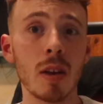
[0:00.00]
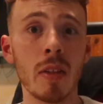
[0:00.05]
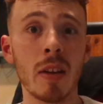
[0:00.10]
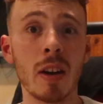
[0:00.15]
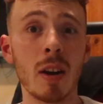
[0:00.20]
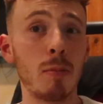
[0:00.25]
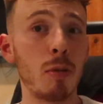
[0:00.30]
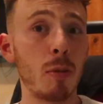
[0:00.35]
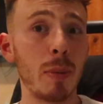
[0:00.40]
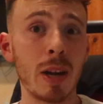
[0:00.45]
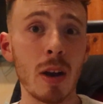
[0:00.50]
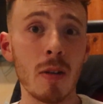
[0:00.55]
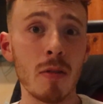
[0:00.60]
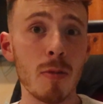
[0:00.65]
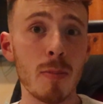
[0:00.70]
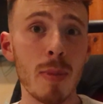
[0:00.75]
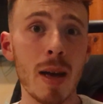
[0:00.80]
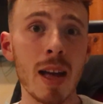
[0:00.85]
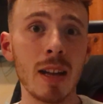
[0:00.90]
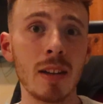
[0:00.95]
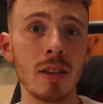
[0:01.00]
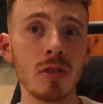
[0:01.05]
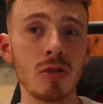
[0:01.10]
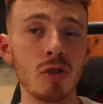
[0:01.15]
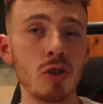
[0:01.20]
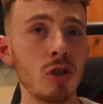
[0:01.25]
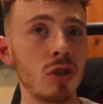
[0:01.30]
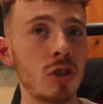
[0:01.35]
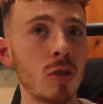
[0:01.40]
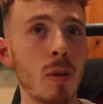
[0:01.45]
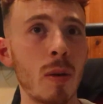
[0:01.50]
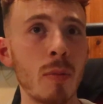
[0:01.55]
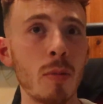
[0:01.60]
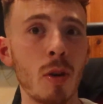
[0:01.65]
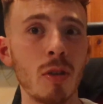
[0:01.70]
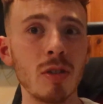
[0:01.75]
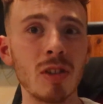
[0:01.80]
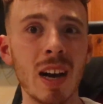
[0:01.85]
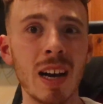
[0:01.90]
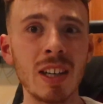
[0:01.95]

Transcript: and then I'll probably go to bed just so I'm not